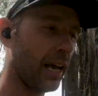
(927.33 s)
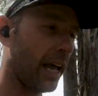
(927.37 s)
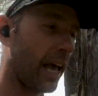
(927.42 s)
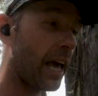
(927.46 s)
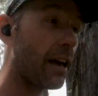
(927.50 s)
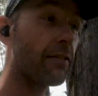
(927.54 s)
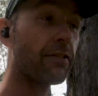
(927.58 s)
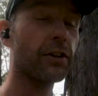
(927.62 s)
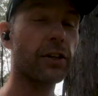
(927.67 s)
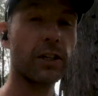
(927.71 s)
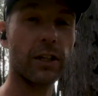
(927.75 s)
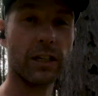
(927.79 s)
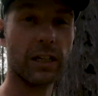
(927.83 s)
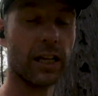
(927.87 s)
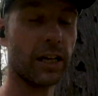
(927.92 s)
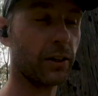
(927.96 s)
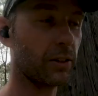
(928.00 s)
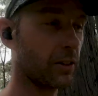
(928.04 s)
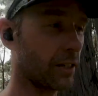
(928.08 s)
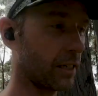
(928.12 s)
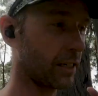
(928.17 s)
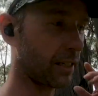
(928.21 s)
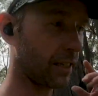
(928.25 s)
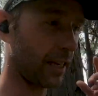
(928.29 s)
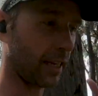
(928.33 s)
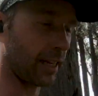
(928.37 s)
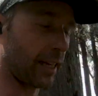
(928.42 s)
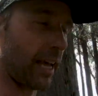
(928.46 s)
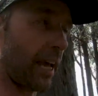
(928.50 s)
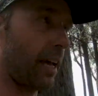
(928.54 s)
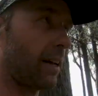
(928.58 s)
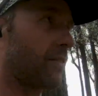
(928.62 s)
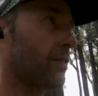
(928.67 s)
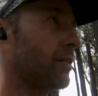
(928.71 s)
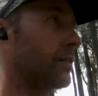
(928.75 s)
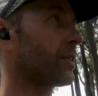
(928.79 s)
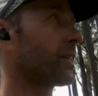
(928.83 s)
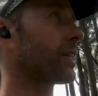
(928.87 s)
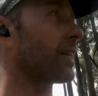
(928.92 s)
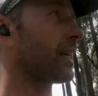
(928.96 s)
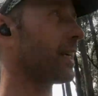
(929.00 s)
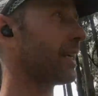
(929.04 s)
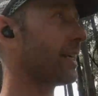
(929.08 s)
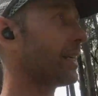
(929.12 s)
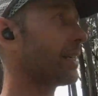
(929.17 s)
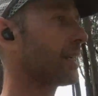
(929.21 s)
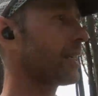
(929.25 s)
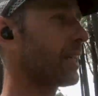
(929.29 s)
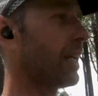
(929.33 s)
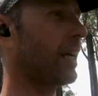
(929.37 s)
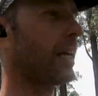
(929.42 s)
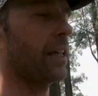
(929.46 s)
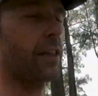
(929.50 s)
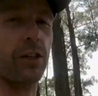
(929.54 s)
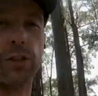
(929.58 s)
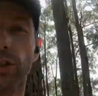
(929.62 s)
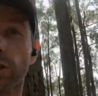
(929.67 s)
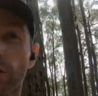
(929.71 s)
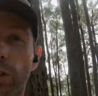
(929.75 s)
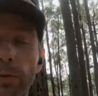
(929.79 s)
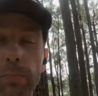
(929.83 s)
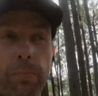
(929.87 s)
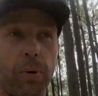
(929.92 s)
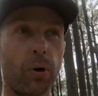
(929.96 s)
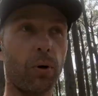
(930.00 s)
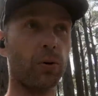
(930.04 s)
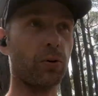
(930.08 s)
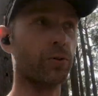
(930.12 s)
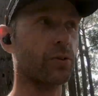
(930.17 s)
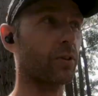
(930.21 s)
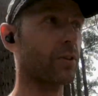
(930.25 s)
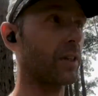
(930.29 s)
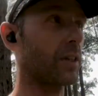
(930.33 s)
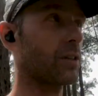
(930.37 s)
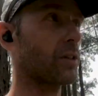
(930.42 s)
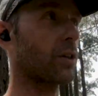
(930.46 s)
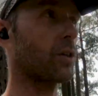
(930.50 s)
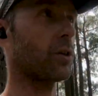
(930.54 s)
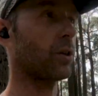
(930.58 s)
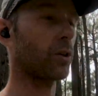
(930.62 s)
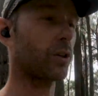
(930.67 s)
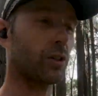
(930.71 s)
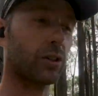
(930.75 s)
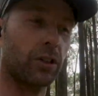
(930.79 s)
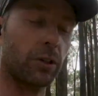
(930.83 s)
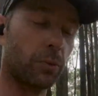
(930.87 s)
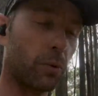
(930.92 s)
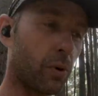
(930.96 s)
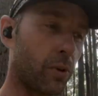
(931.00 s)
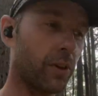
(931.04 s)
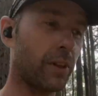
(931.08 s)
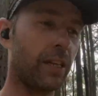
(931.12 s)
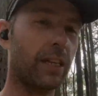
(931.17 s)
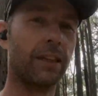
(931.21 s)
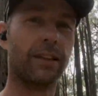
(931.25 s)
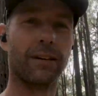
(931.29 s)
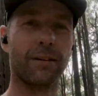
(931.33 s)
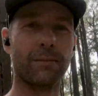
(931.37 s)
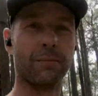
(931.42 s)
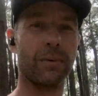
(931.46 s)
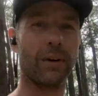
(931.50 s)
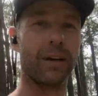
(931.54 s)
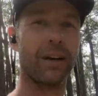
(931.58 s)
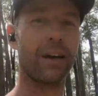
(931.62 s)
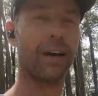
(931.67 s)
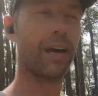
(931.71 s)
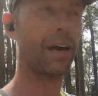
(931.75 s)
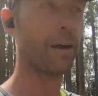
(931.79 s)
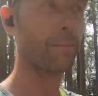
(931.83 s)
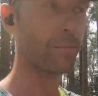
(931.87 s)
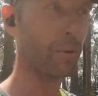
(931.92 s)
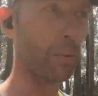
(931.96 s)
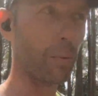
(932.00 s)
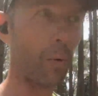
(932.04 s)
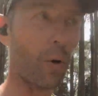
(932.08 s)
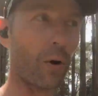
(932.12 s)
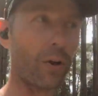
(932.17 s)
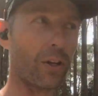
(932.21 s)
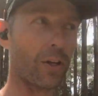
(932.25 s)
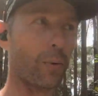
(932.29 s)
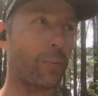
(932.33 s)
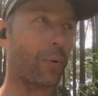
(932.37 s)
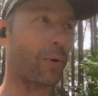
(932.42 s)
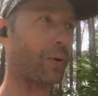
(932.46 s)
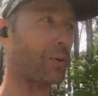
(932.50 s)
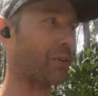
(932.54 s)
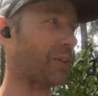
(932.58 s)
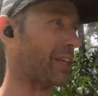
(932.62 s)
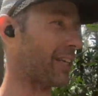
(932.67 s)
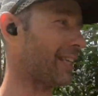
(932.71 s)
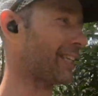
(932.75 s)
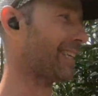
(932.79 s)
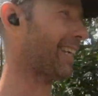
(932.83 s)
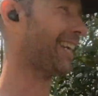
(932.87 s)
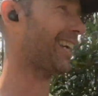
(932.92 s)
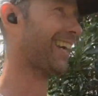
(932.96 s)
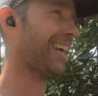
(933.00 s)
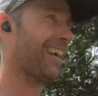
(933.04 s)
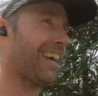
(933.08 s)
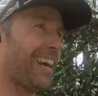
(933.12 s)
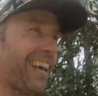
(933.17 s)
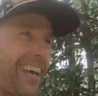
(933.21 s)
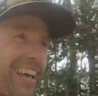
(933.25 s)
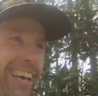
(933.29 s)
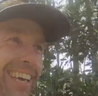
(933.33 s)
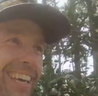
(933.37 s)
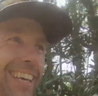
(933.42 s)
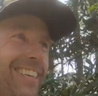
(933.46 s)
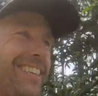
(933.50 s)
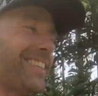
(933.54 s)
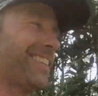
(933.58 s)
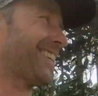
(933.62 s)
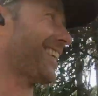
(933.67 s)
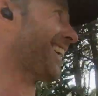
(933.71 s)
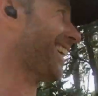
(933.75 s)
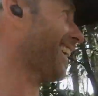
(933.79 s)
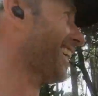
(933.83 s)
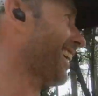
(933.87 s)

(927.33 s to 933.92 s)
if you're allowed to take headphones, that is. There's no poles on this course, you won't need them, but what you will need is